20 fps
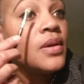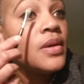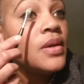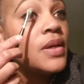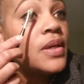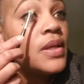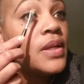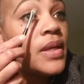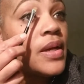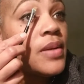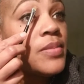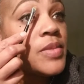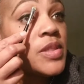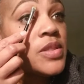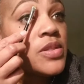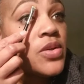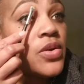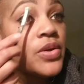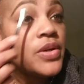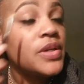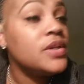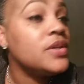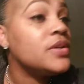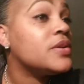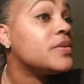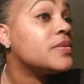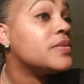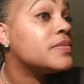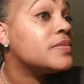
Now I'm going to start here.